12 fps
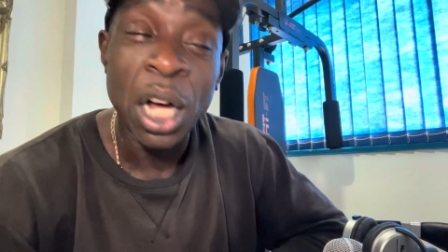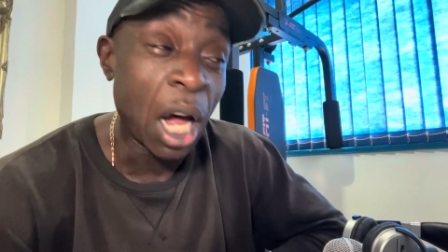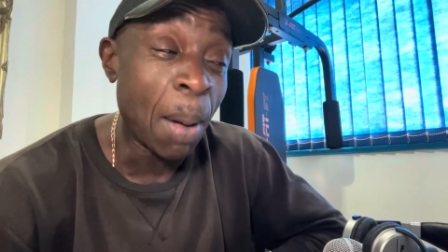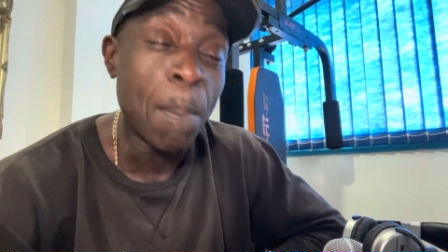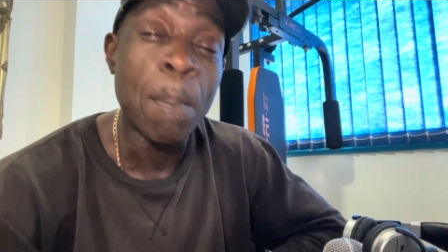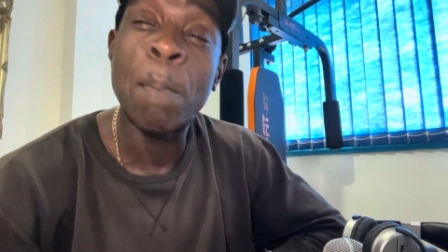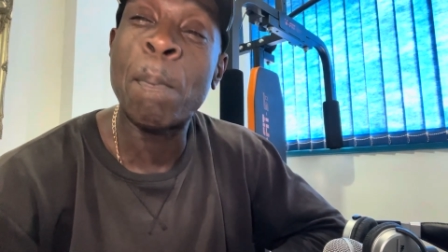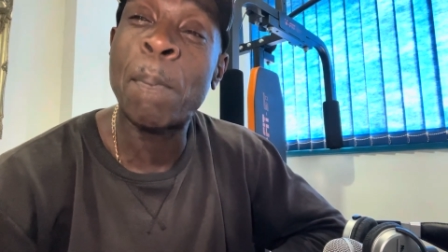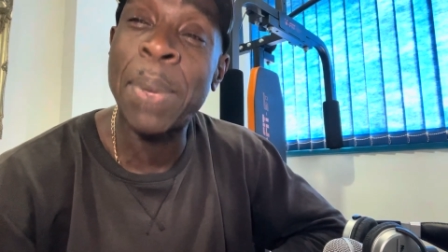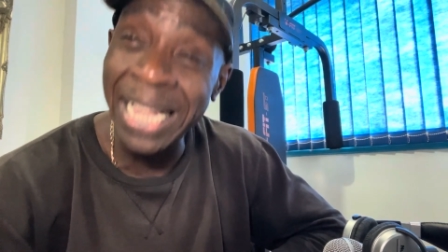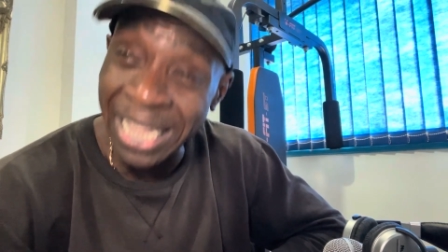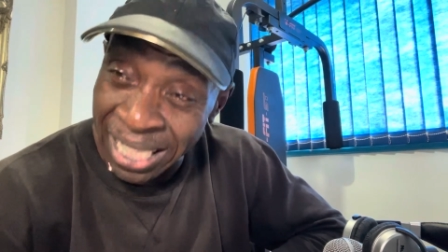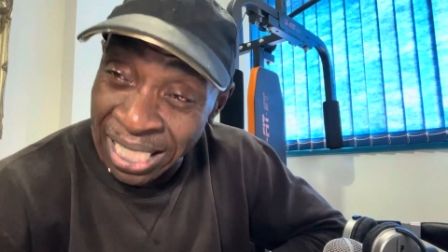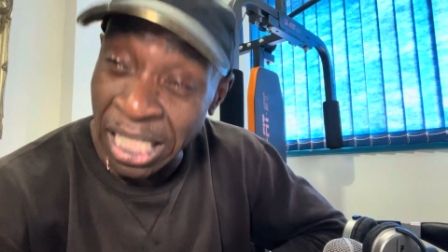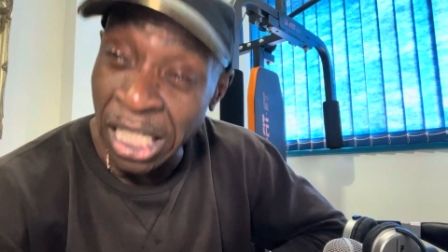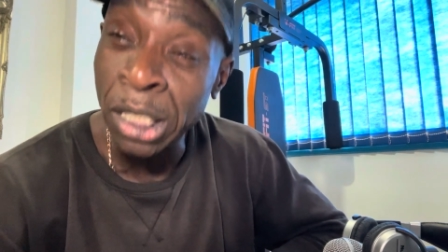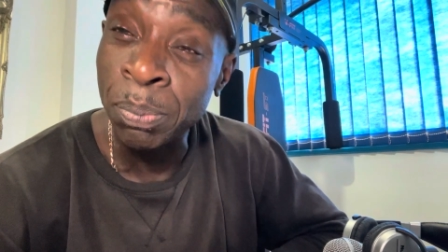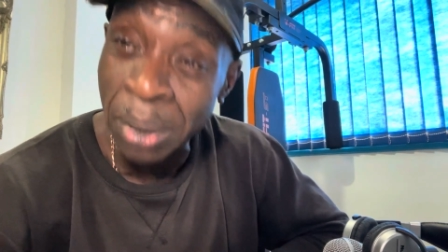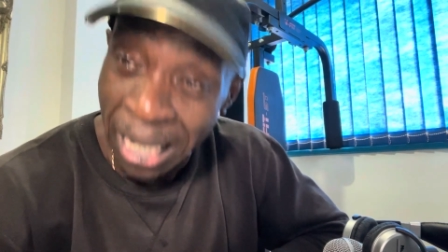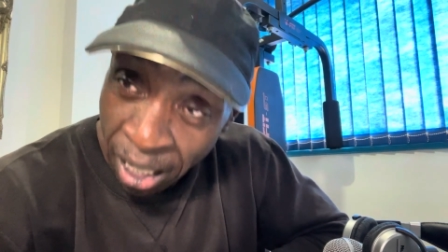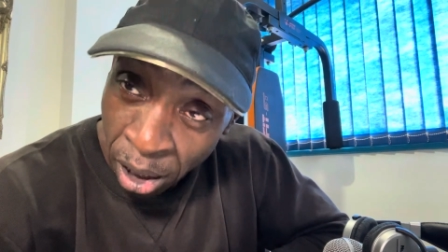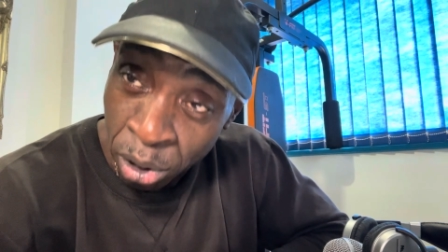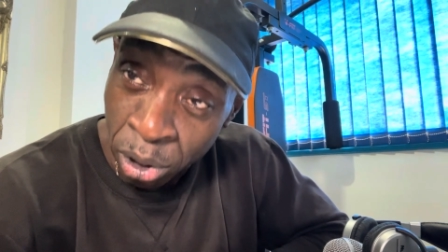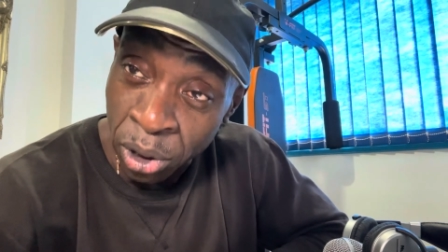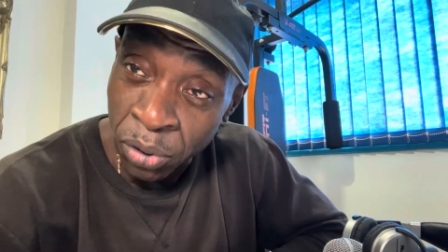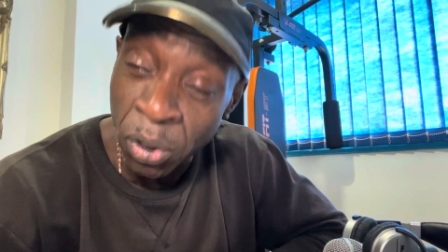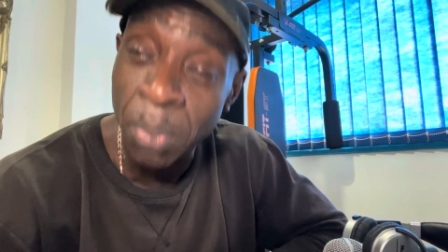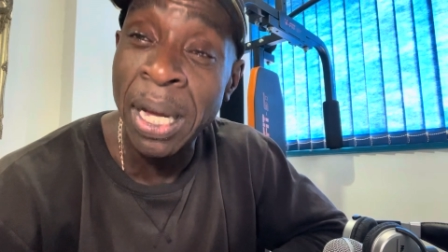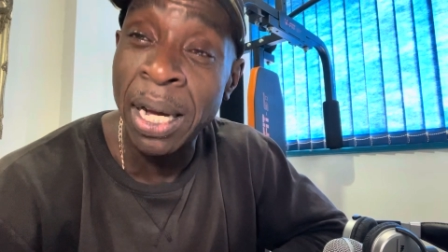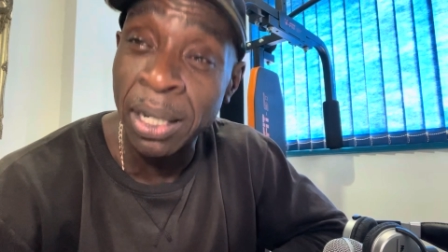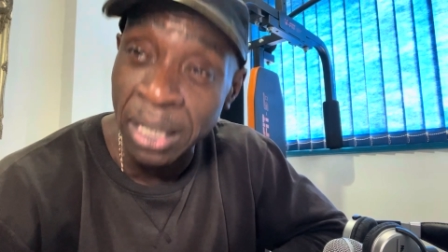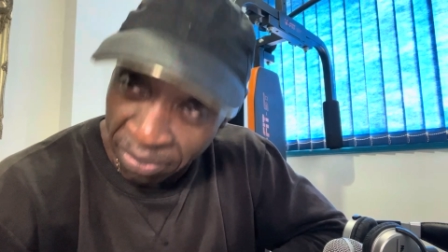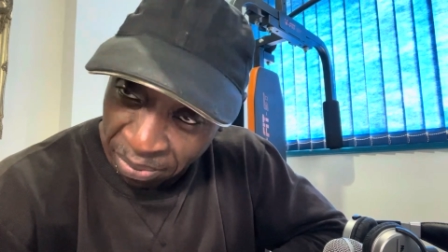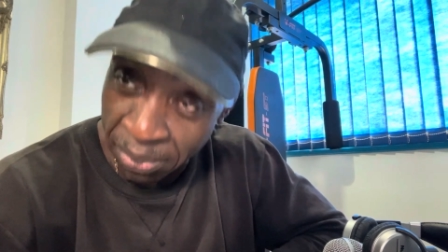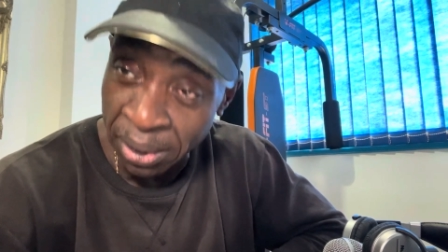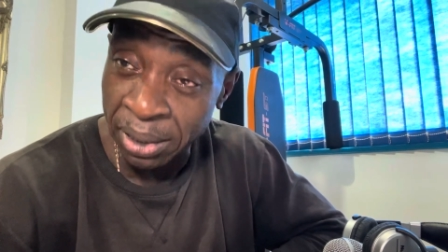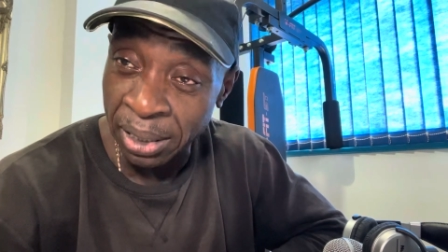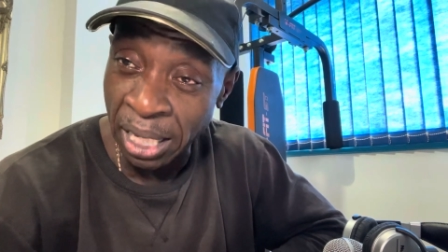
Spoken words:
£1 billion from our government,